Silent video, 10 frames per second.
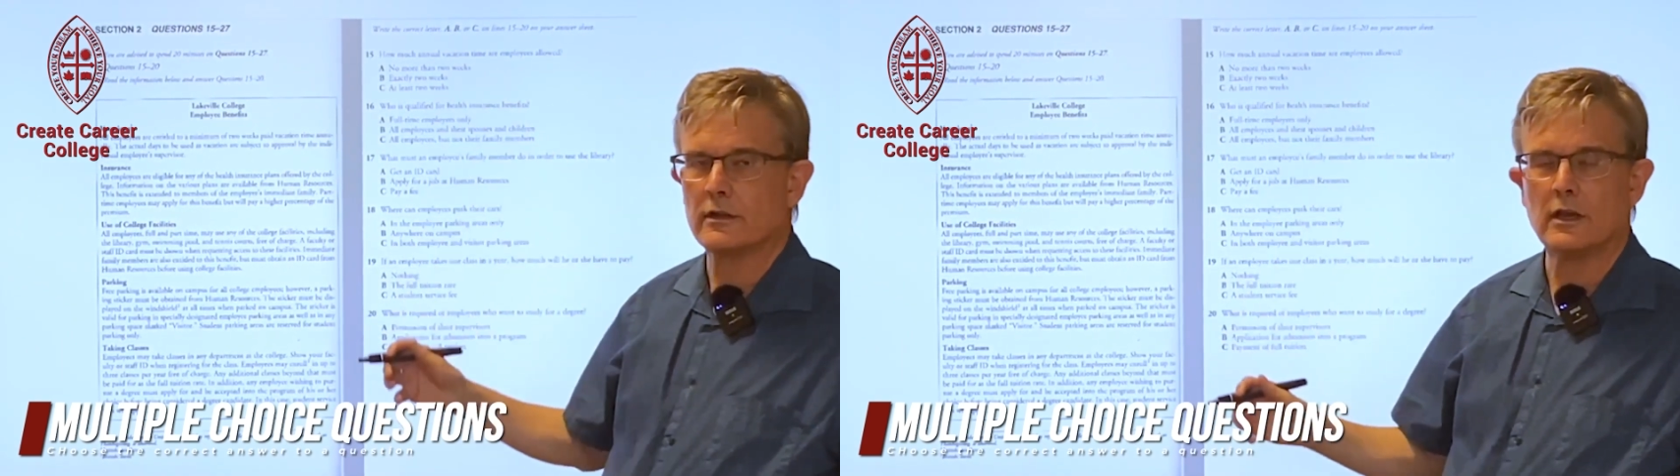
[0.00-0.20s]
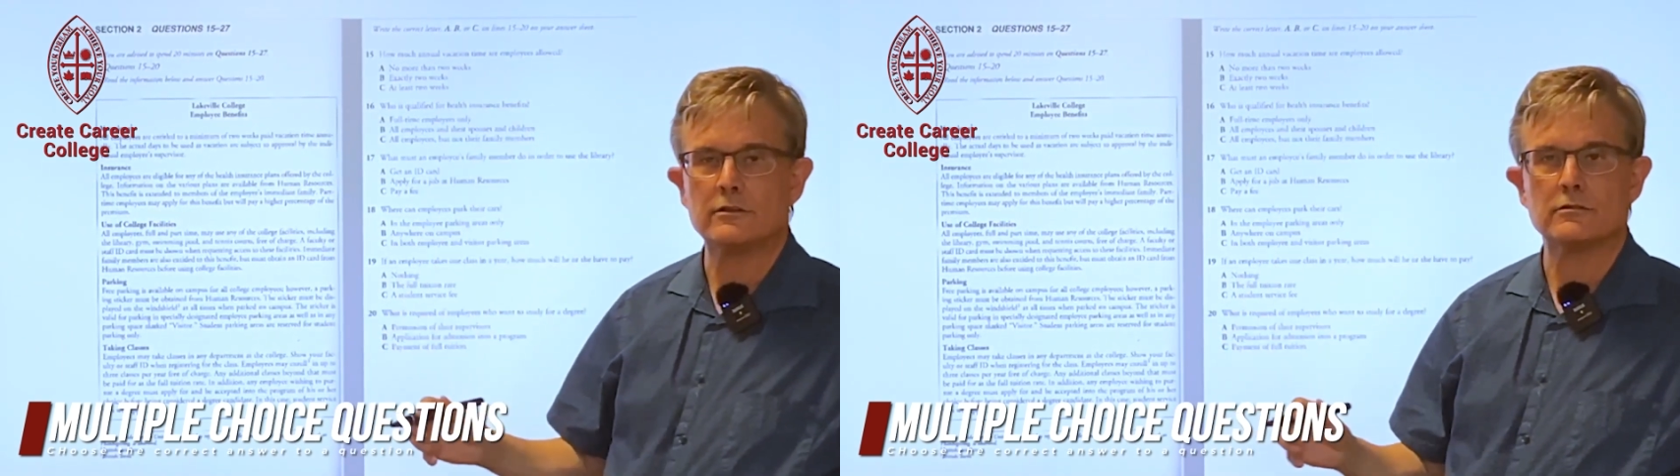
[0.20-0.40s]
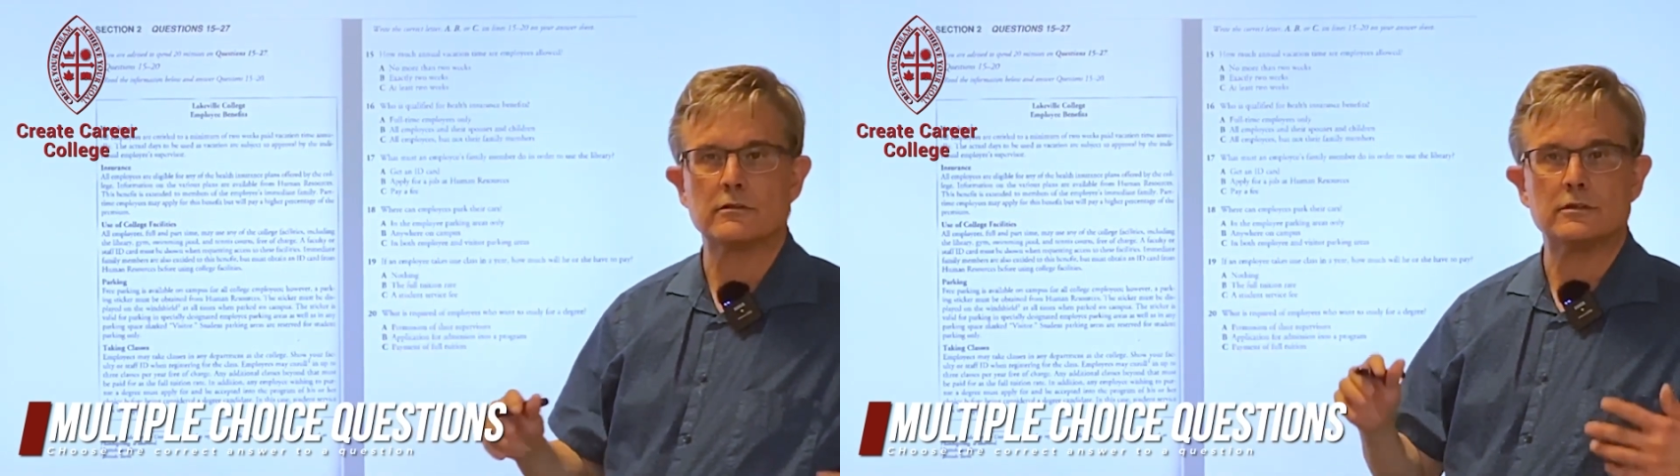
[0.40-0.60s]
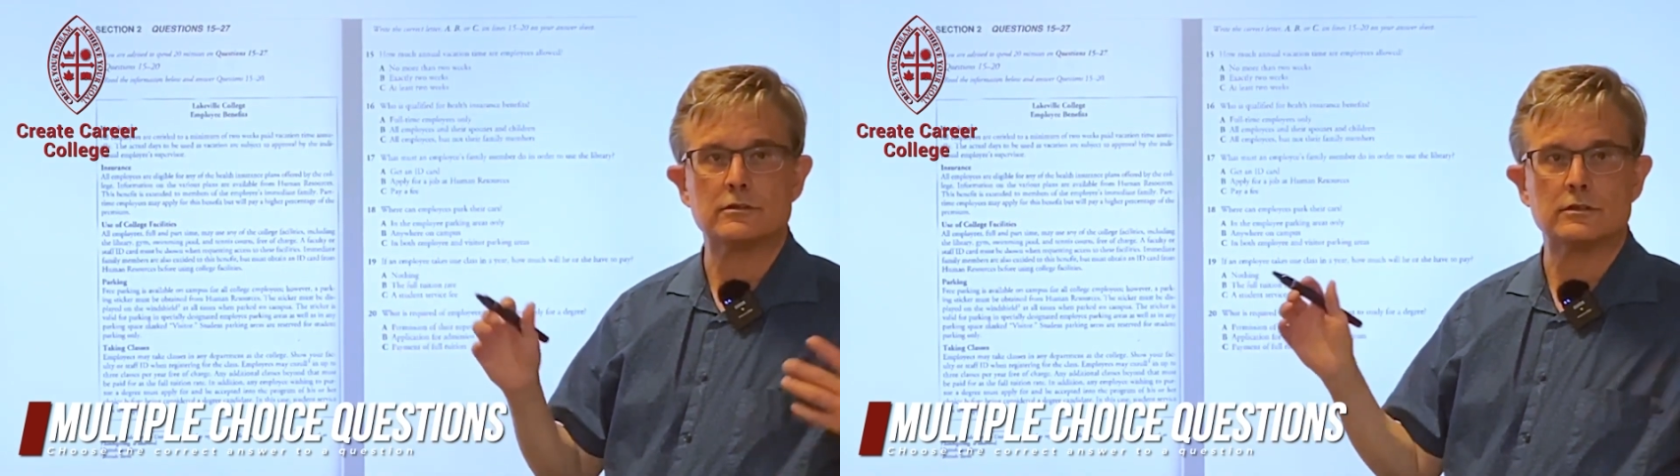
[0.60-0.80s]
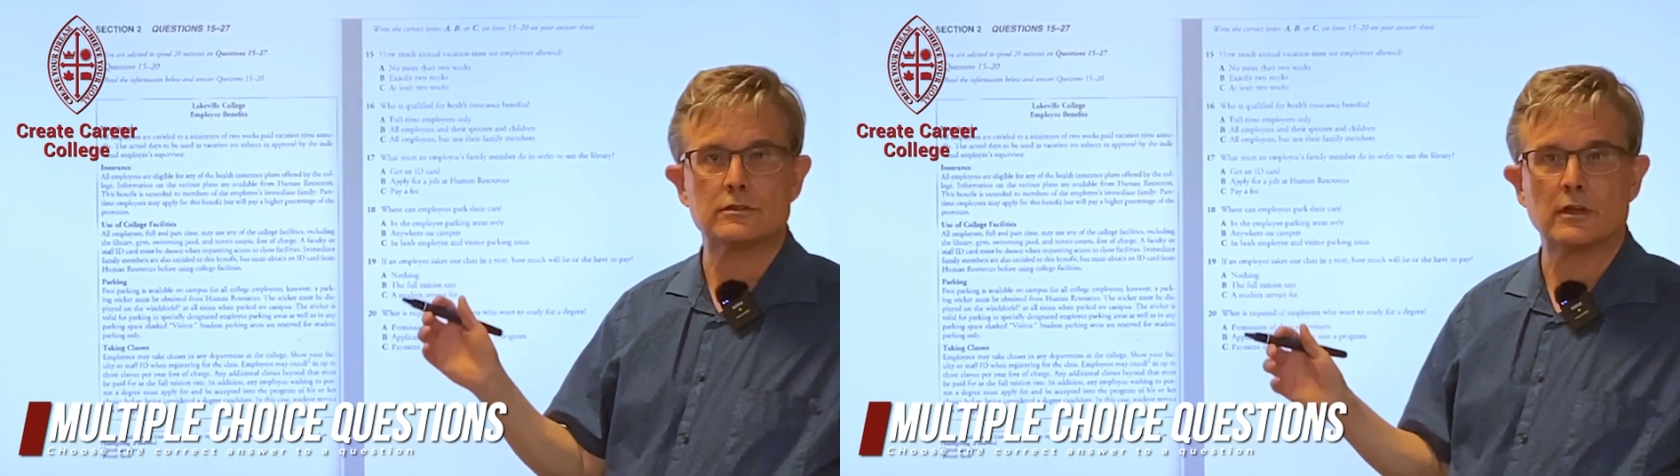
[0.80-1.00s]
answer. This
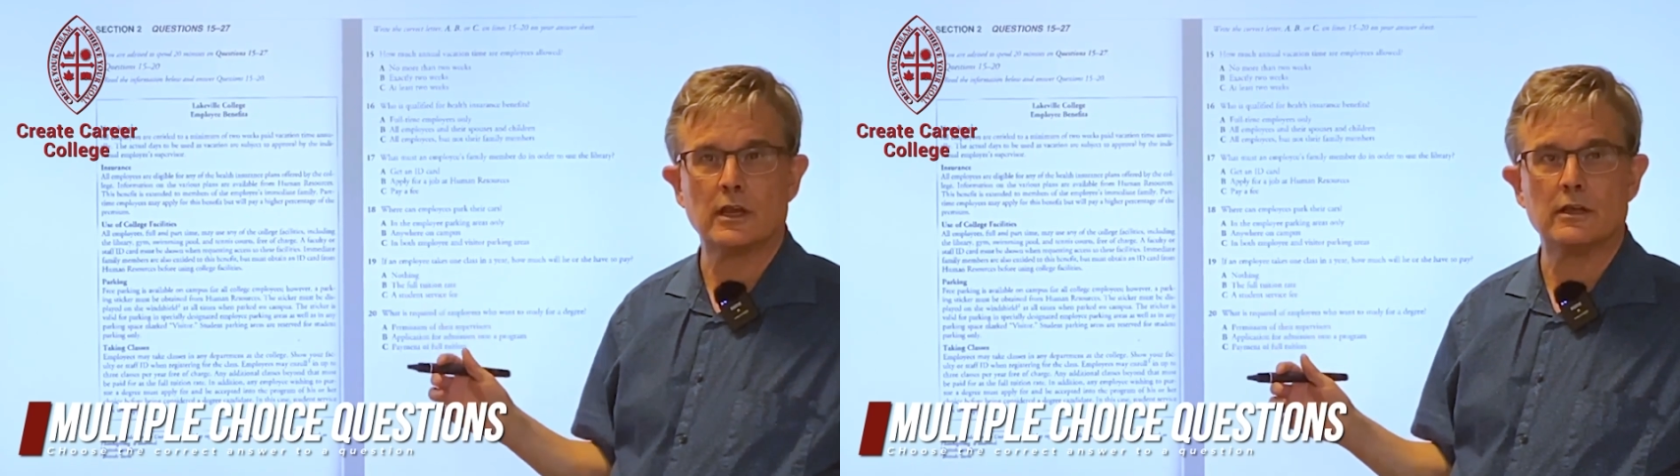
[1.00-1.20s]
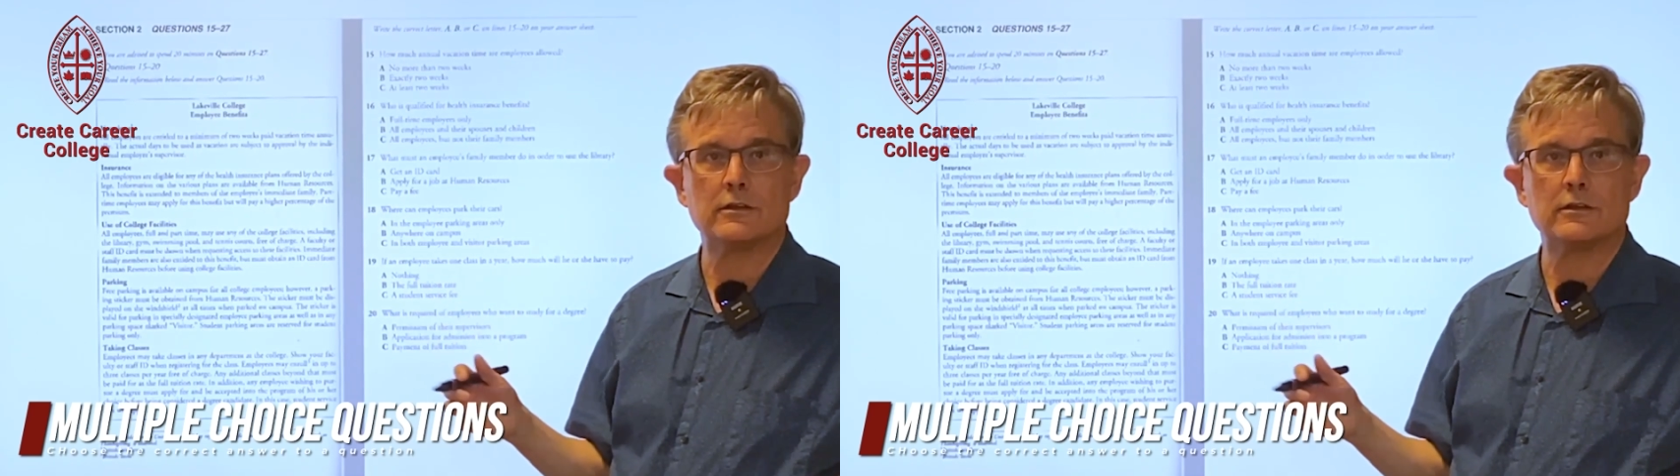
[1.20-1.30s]
is, again,